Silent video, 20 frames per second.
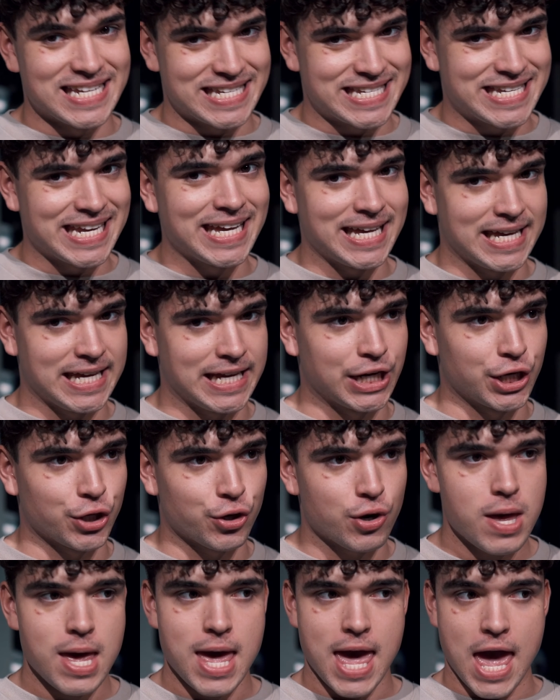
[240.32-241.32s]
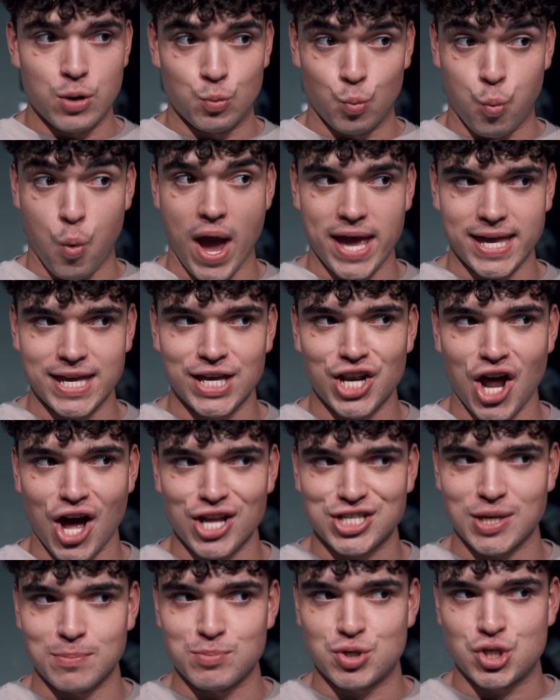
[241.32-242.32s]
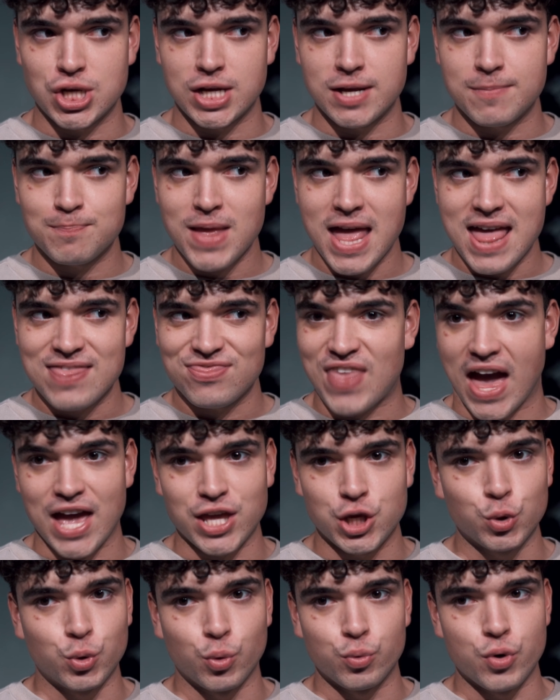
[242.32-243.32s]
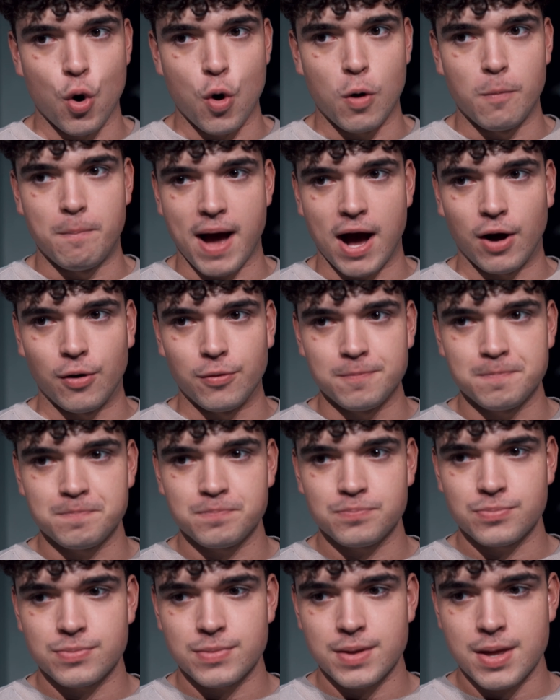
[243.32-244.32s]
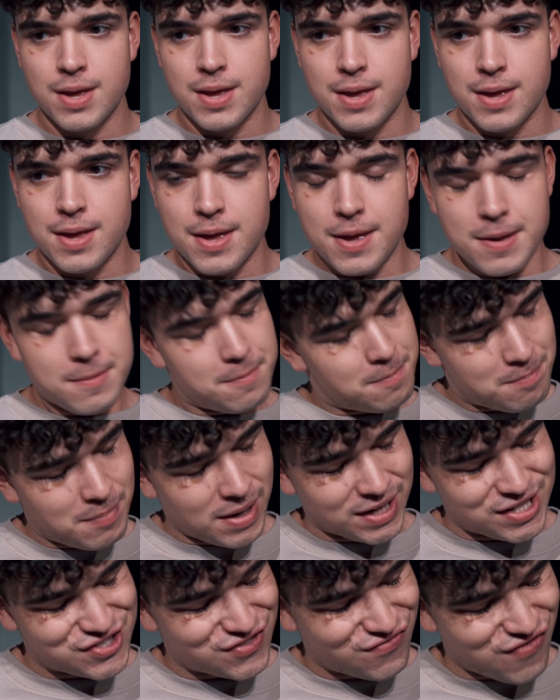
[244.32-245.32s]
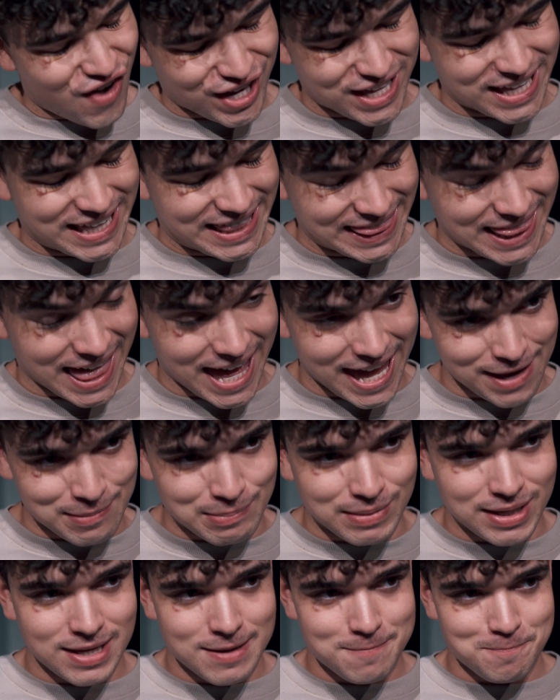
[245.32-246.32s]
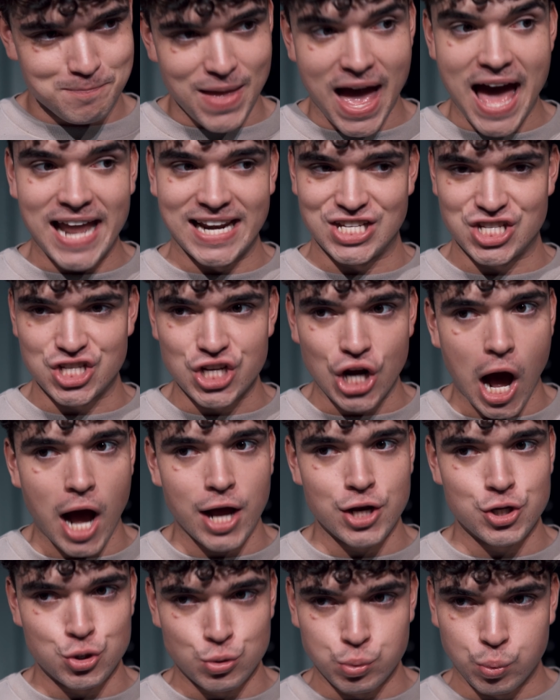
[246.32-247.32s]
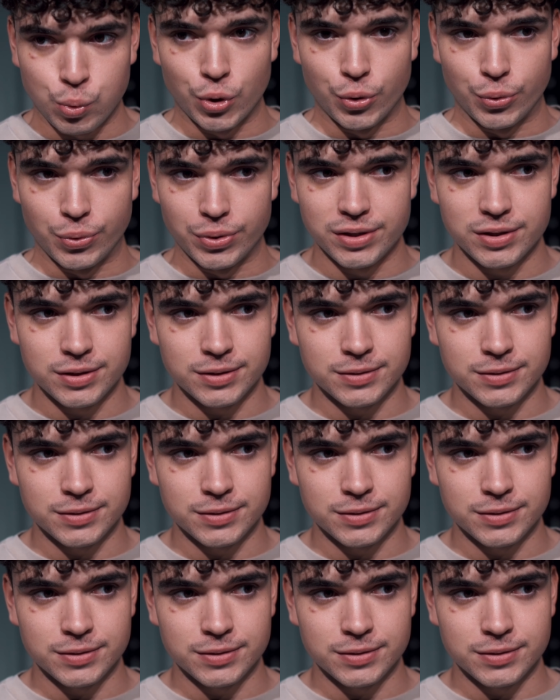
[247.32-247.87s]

to sit here and weigh in on some shit that you don't know about. But it's fucking lame and it's not true.